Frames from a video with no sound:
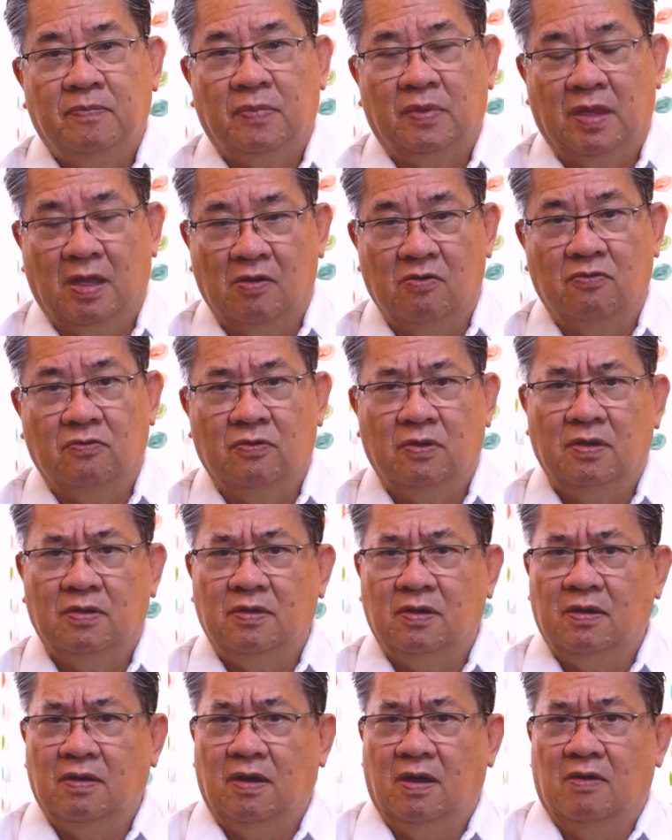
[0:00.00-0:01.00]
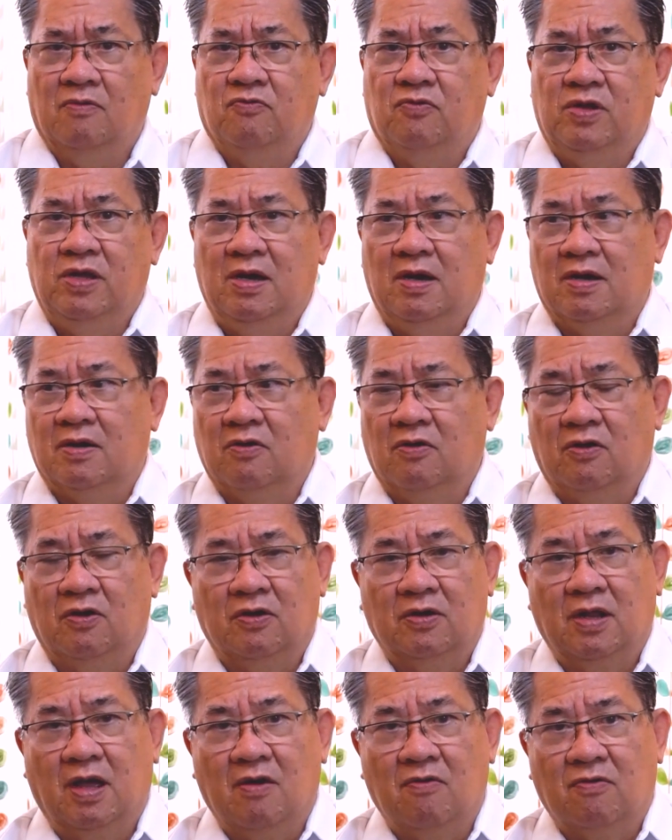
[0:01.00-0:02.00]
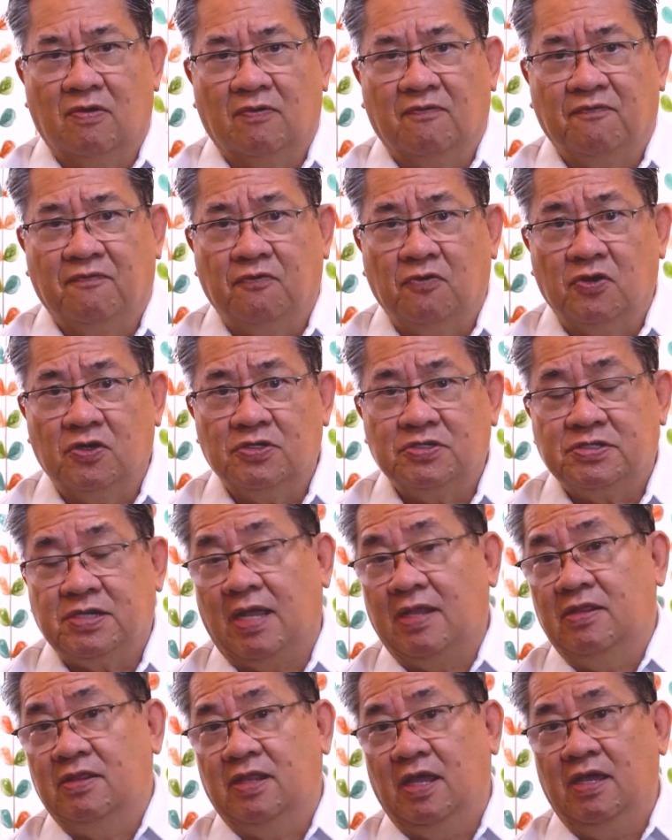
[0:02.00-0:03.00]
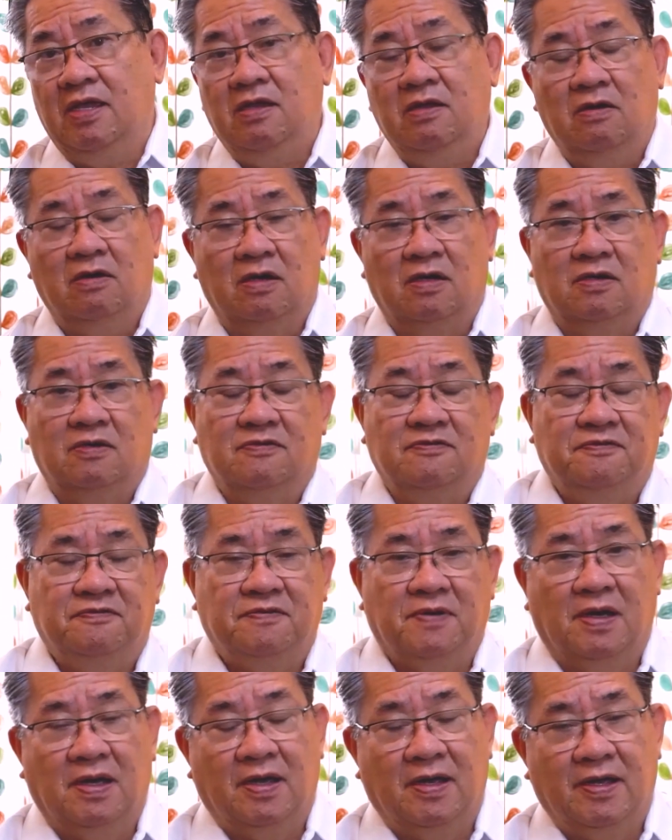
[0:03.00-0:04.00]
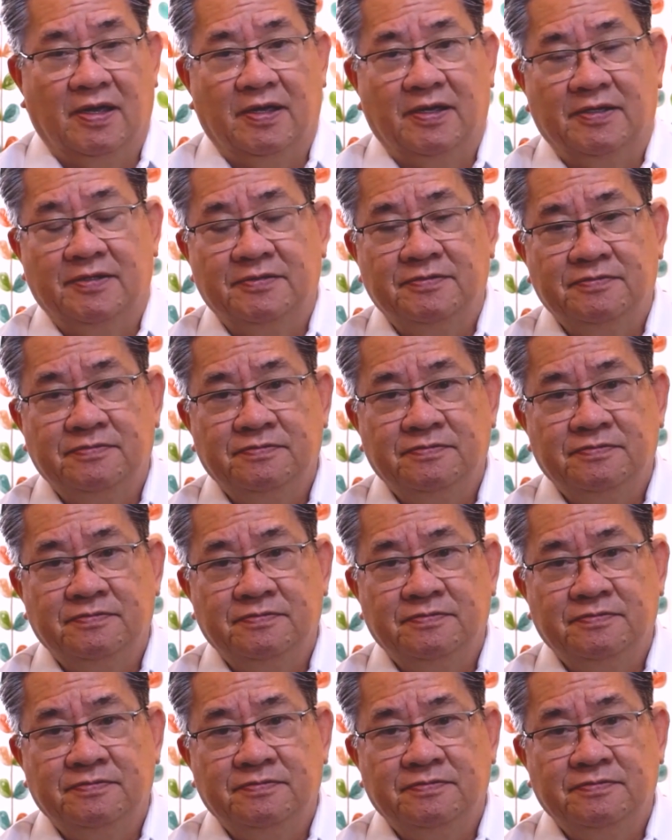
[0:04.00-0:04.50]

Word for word: Now, we are on our fourth Sunday of uh,